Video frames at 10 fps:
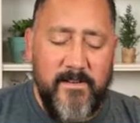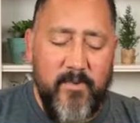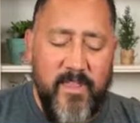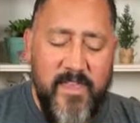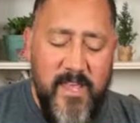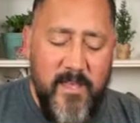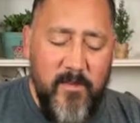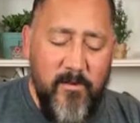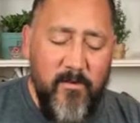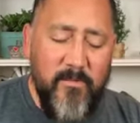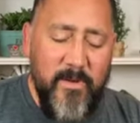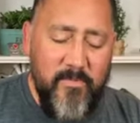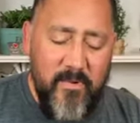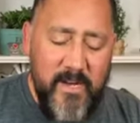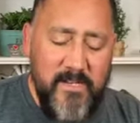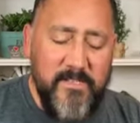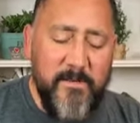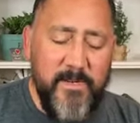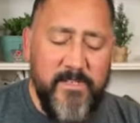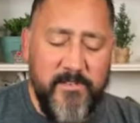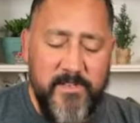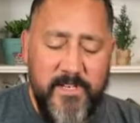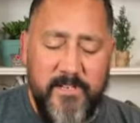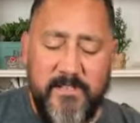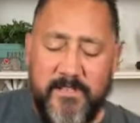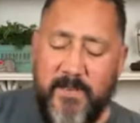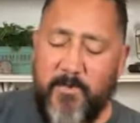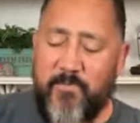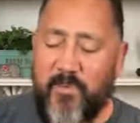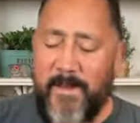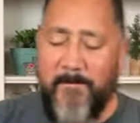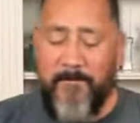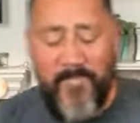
We thank you, Lord, and we praise you. It's in Jesus' name we pray.